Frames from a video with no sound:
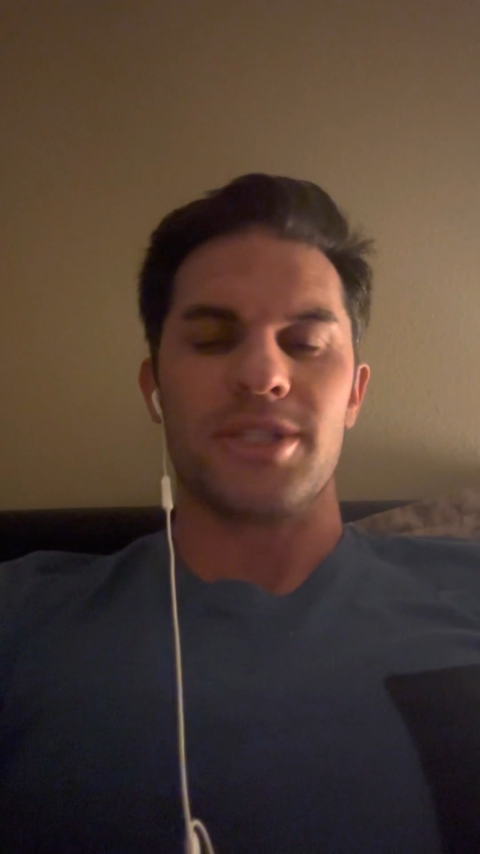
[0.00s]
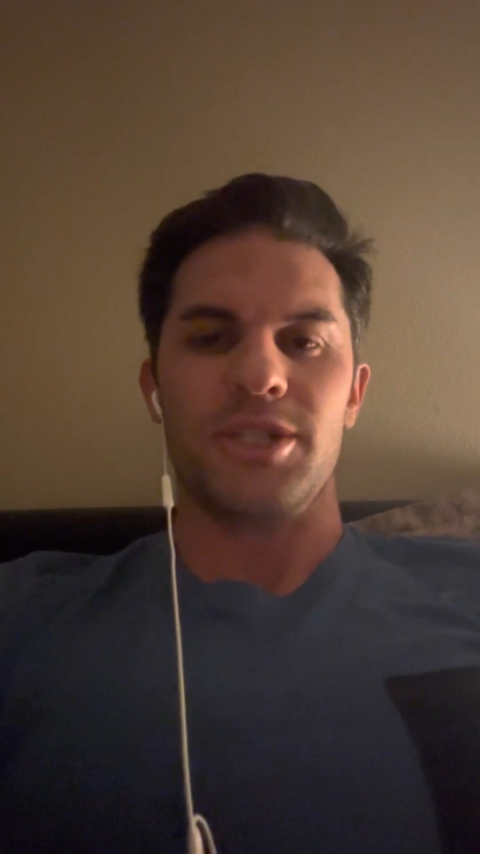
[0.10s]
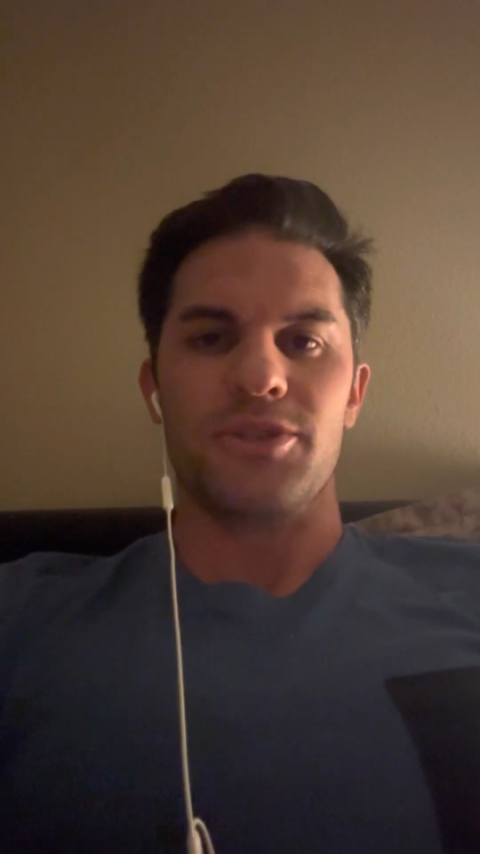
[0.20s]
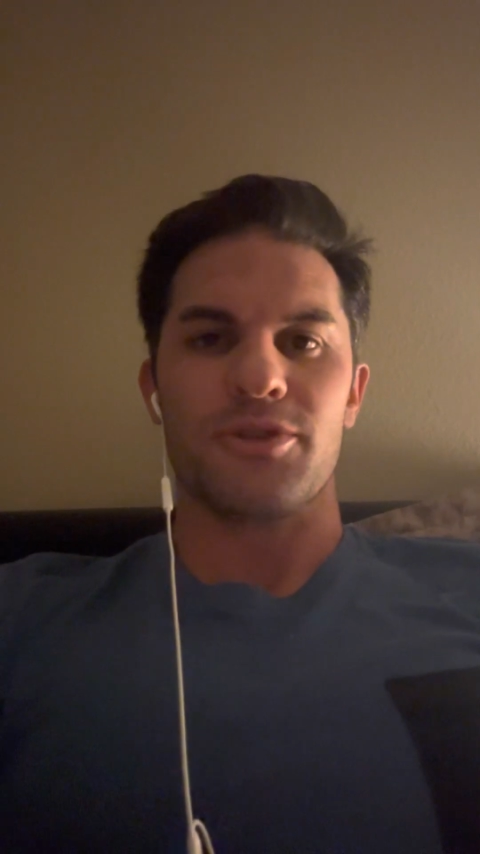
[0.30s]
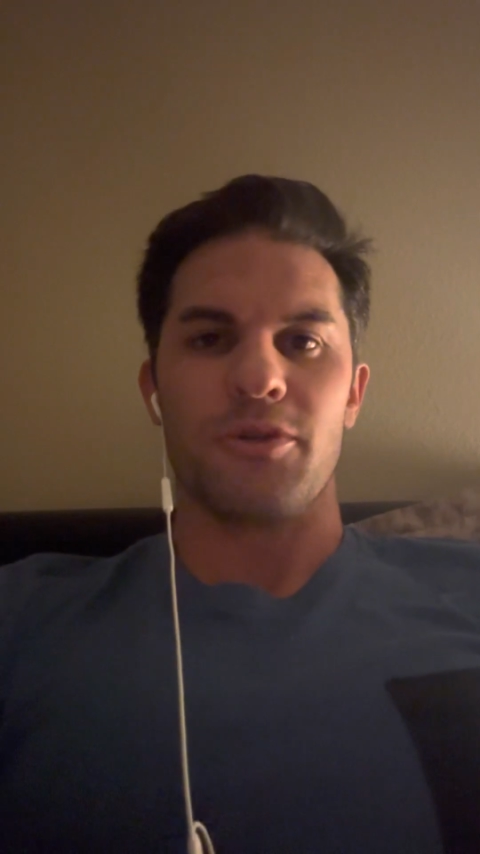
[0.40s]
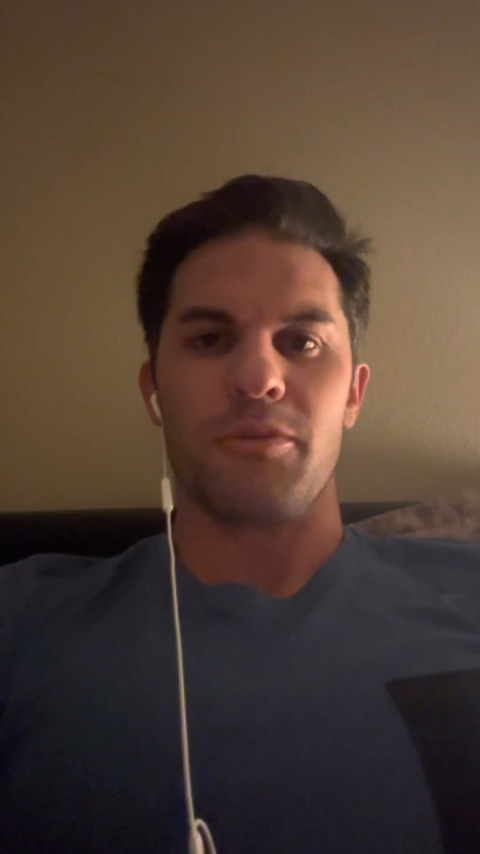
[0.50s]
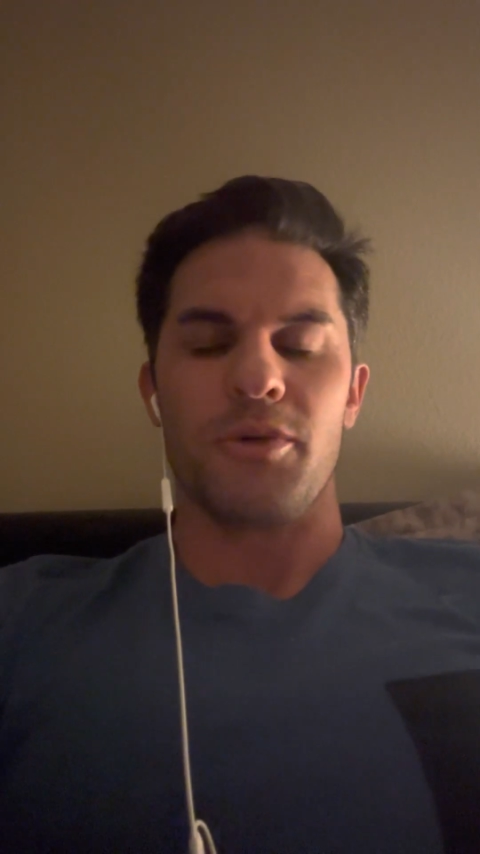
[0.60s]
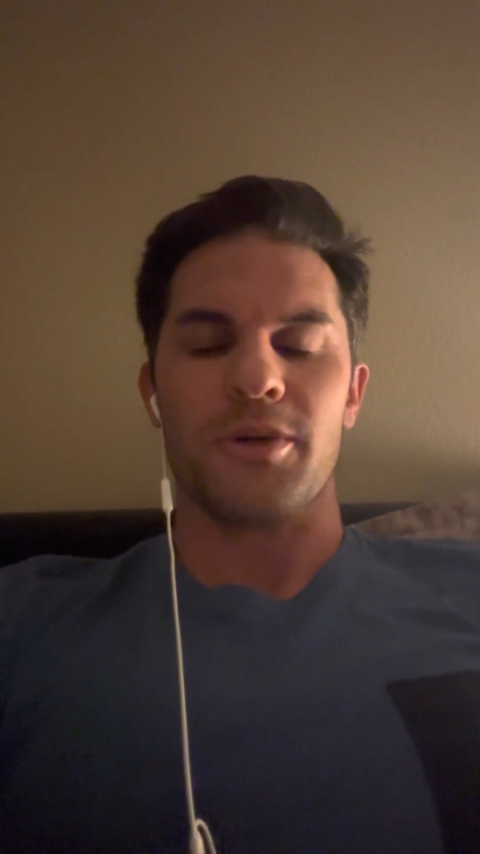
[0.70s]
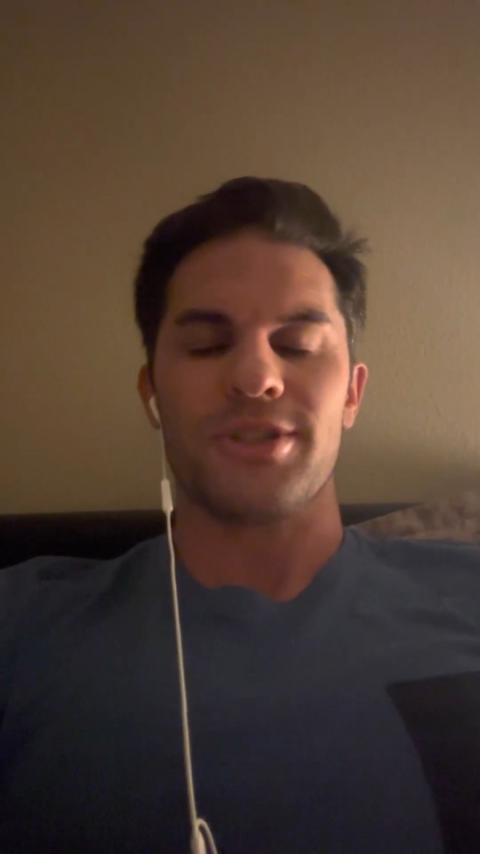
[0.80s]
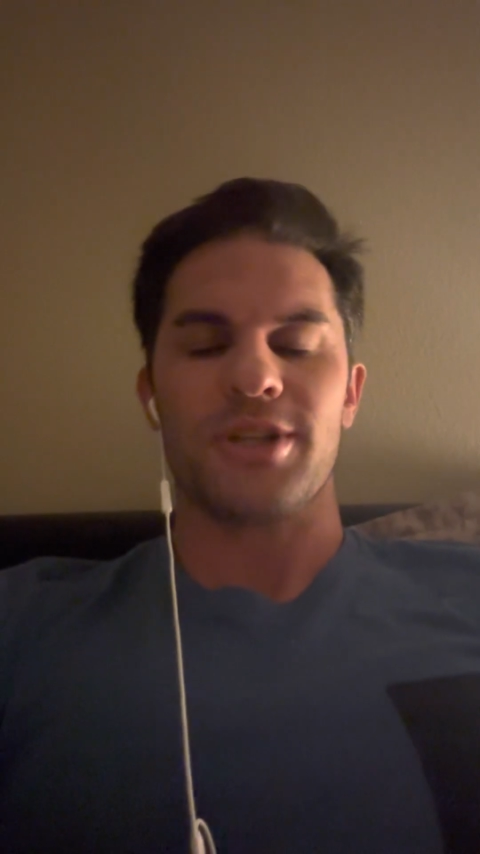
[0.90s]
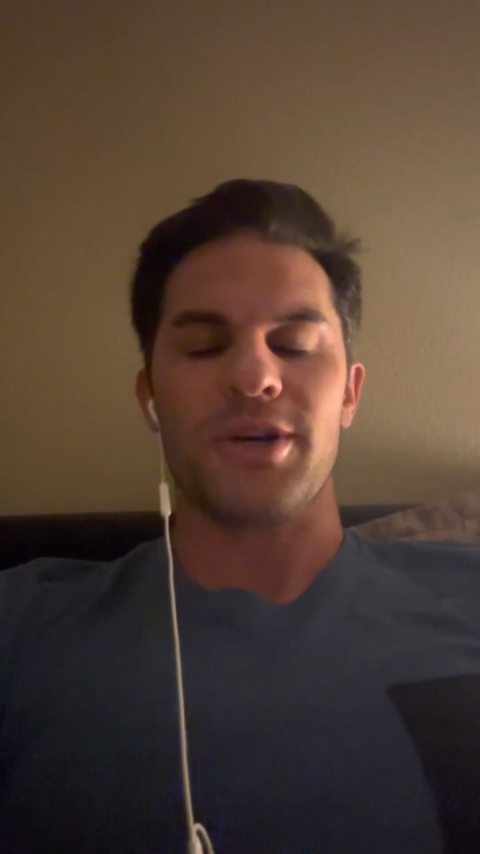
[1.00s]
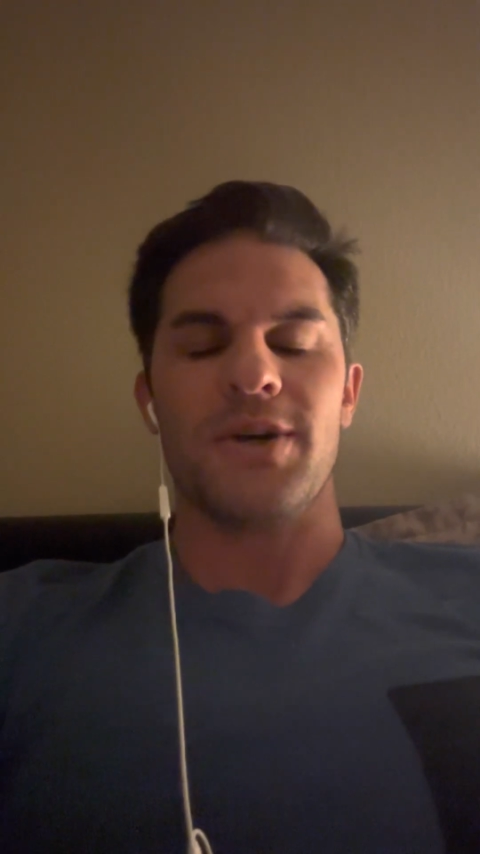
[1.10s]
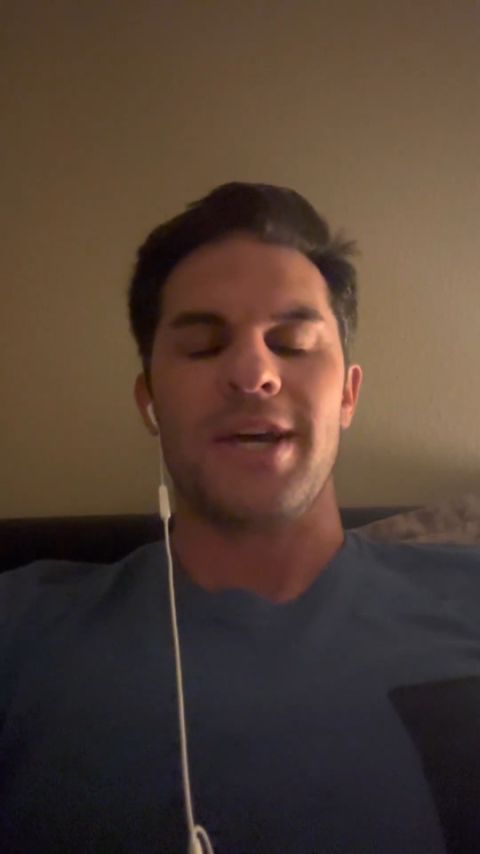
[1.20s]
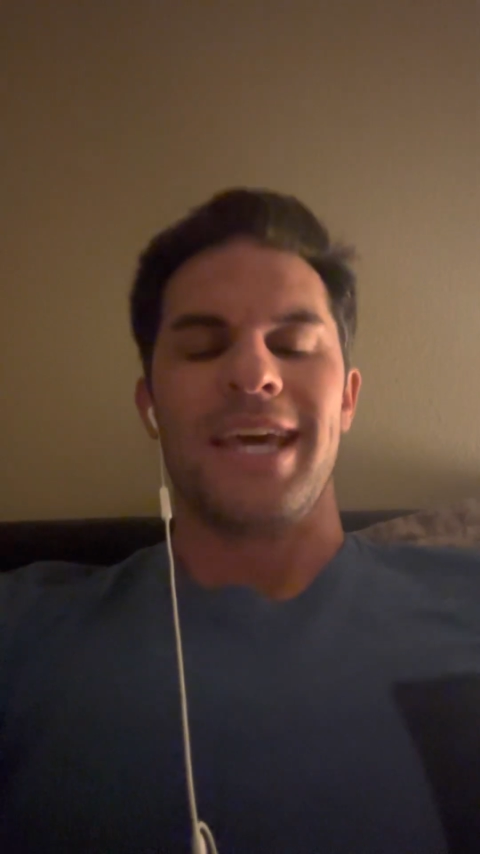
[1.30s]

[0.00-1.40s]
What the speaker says: teachers on board. So